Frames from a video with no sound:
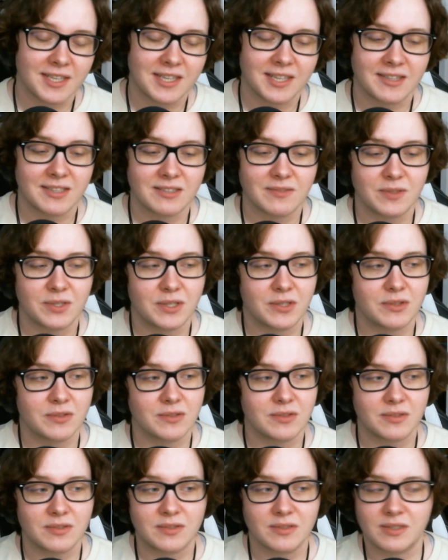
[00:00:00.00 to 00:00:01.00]
This
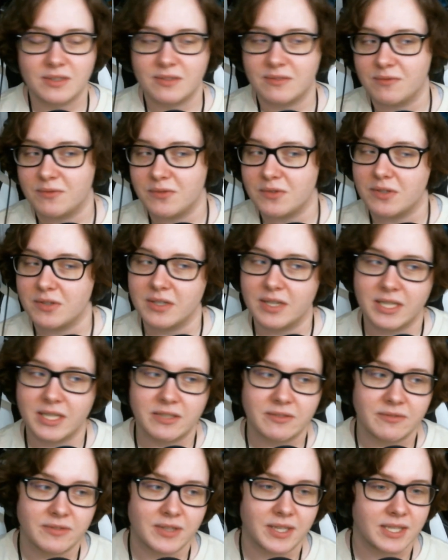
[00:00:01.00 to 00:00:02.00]
video is for kind
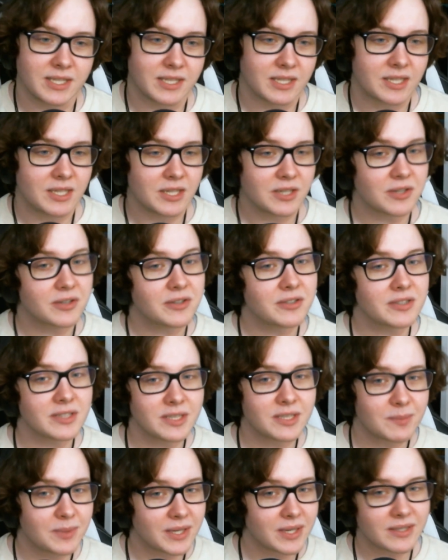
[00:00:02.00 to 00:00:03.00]
of like currently
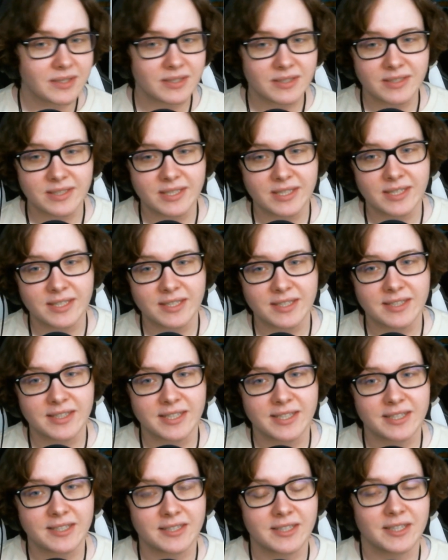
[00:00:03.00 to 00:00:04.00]
practicing
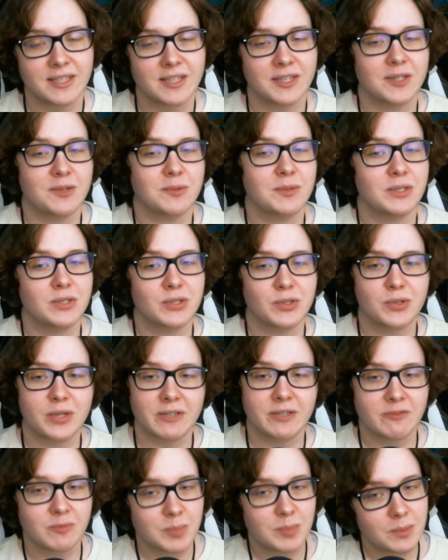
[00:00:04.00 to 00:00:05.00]
like
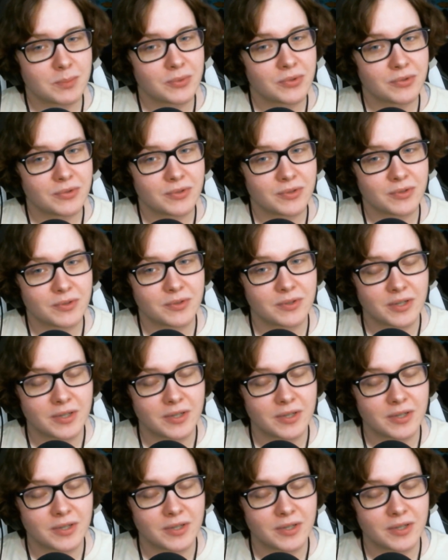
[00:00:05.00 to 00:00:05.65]
witchcraft people,